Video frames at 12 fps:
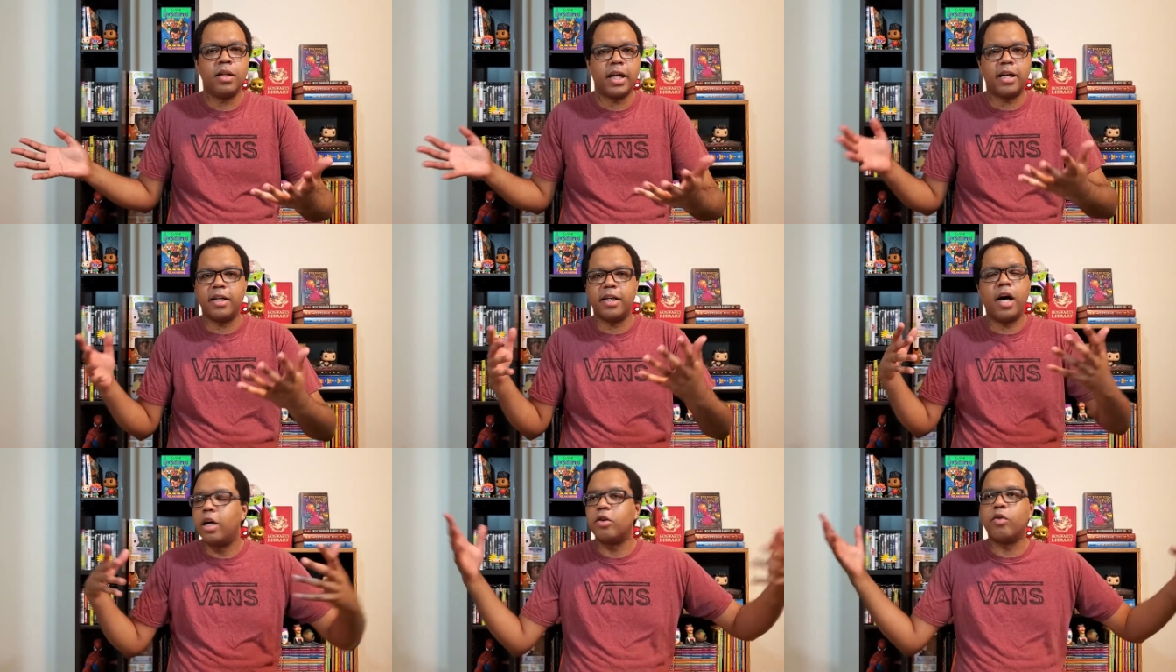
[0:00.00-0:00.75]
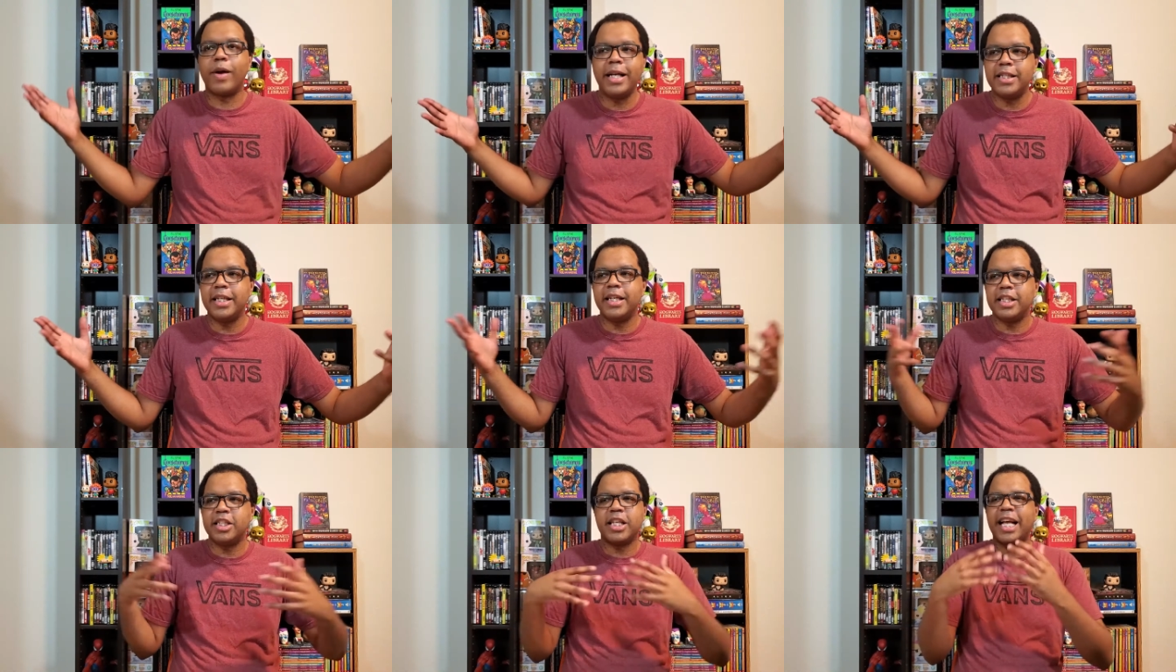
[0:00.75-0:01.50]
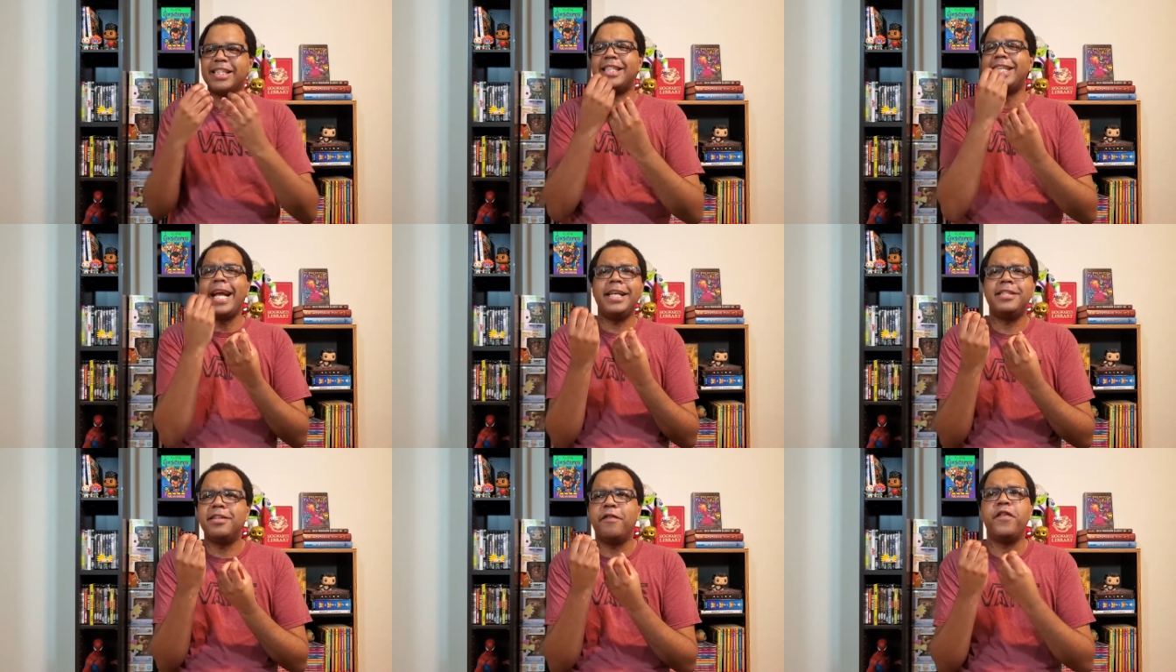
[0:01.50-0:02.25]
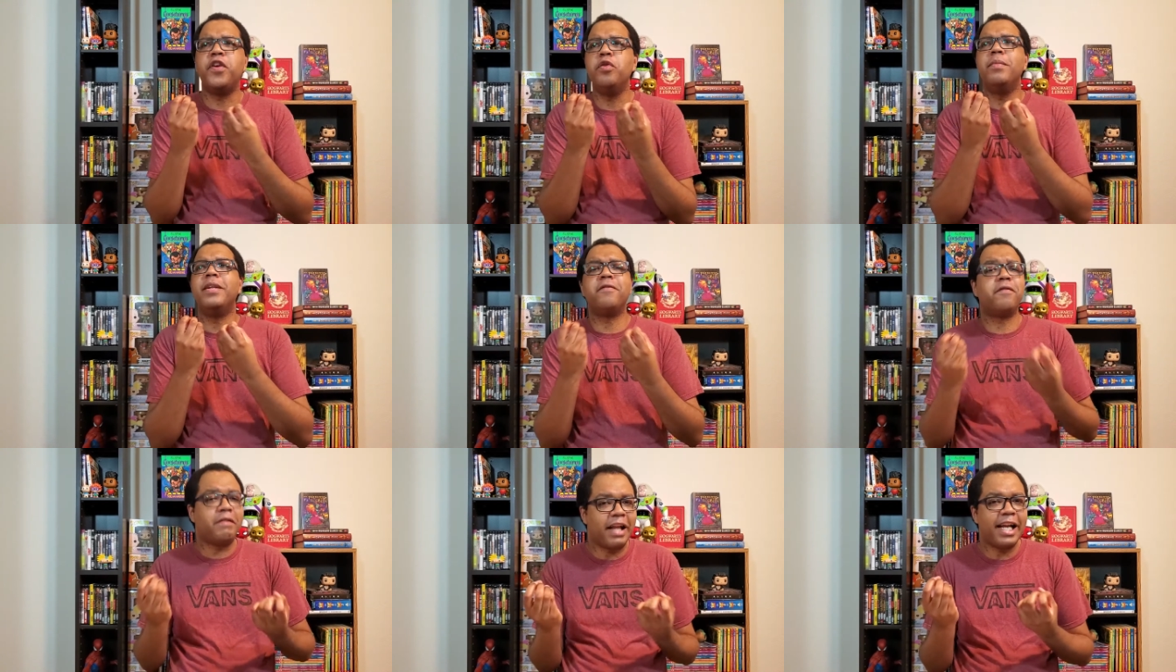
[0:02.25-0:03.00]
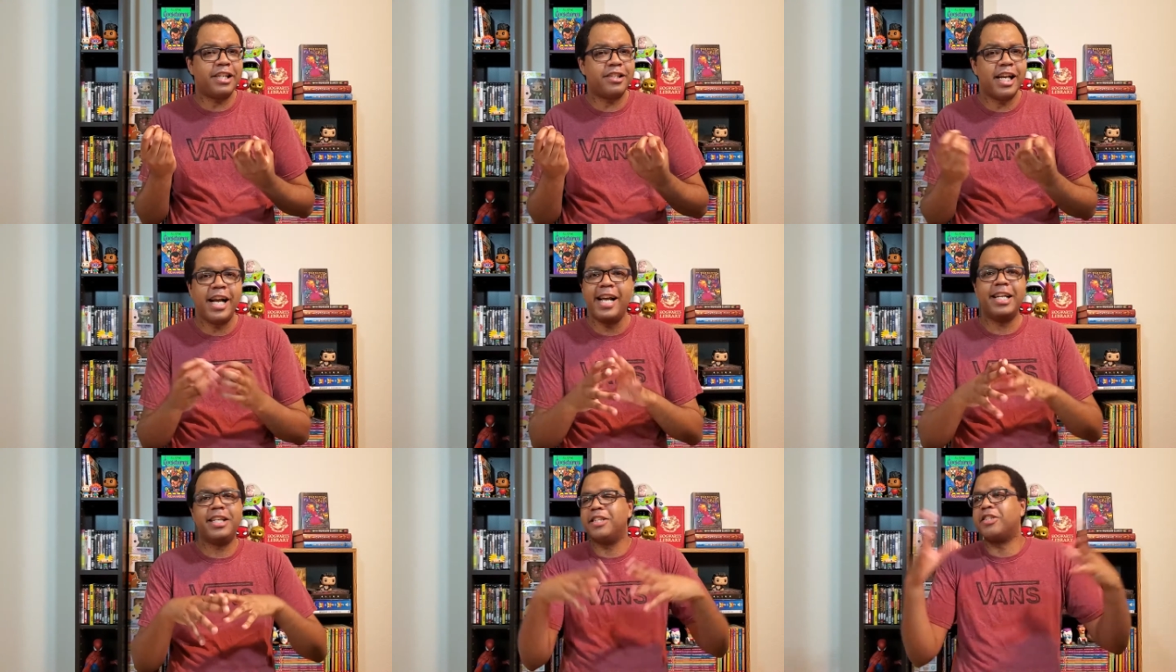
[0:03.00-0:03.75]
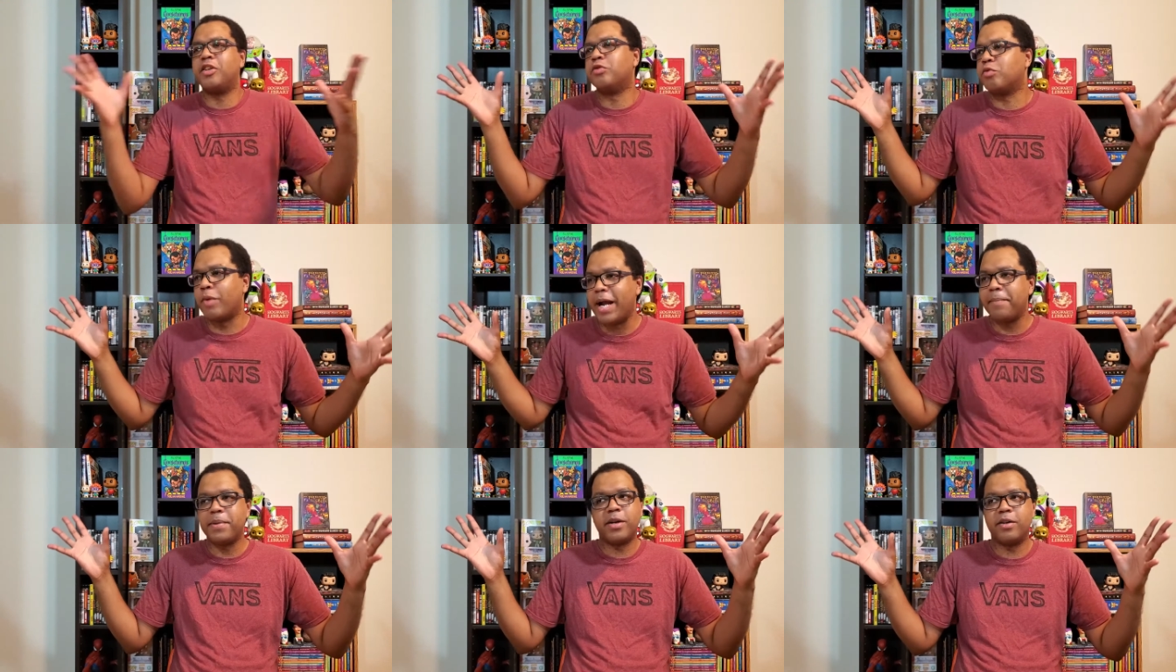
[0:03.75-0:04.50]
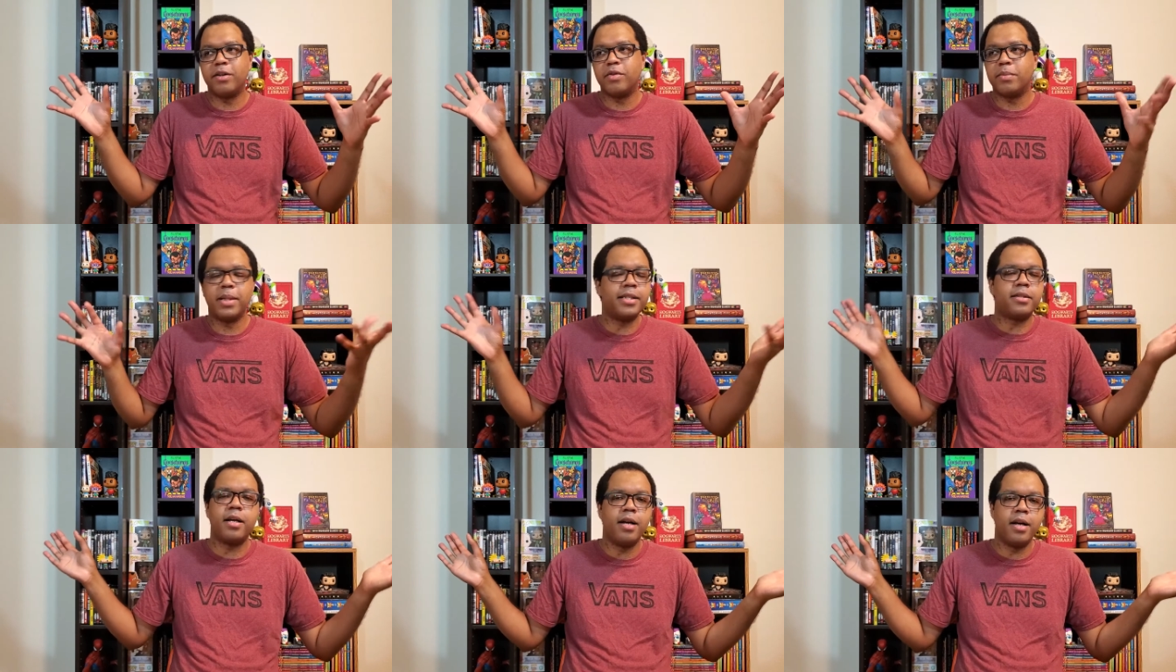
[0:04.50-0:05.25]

like gone crazy and just has a taste of human flesh and then just goes rampant all over the place,